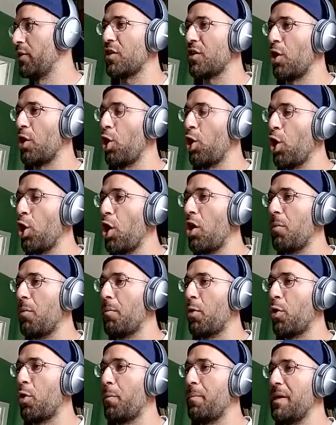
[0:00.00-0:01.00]
a lot
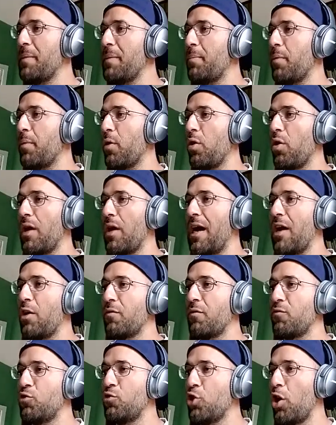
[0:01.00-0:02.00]
more people out
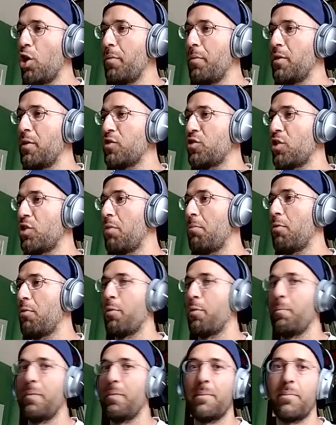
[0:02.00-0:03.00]
of job. There's a lot more
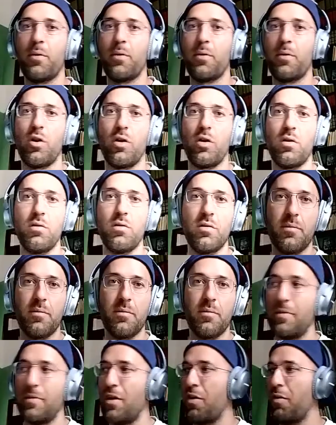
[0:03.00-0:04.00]
people
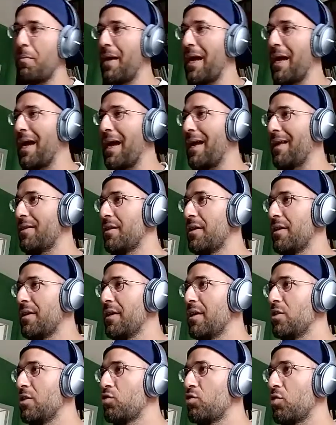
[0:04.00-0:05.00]
that are mad.
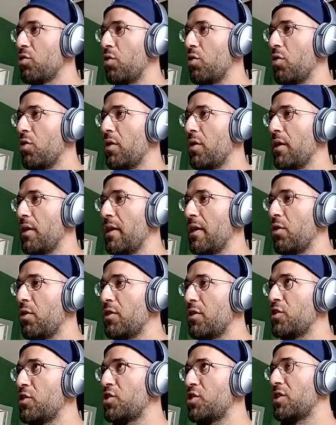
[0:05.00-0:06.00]
So
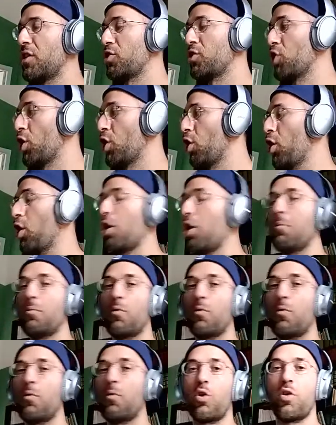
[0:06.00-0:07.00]
there's a lot
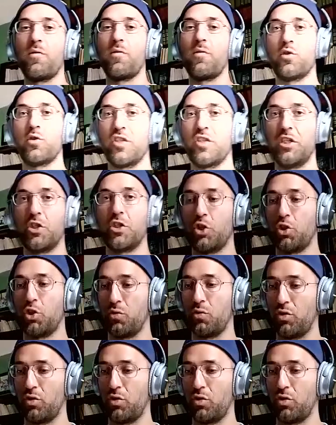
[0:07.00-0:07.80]
more of those issues.